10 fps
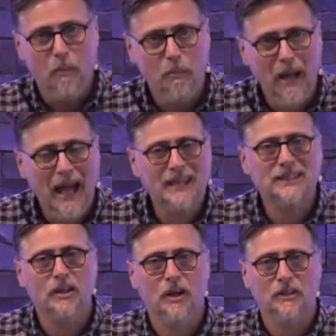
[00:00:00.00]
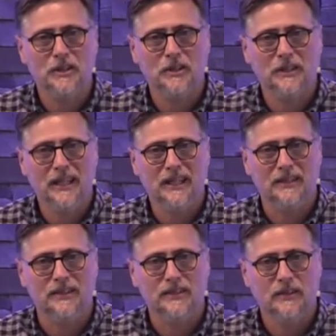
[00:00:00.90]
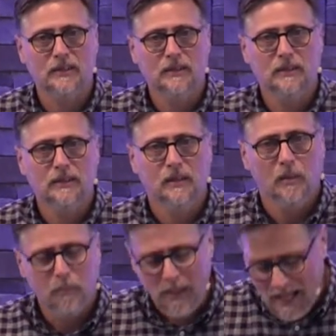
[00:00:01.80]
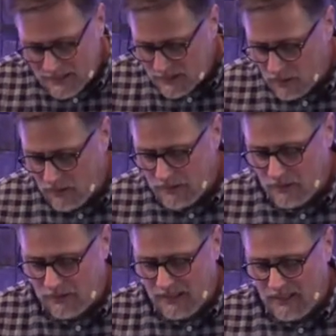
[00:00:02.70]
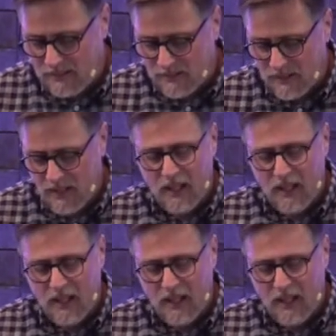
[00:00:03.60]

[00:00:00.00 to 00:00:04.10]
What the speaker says: Pass it on to your kids. Pass it on to your kids.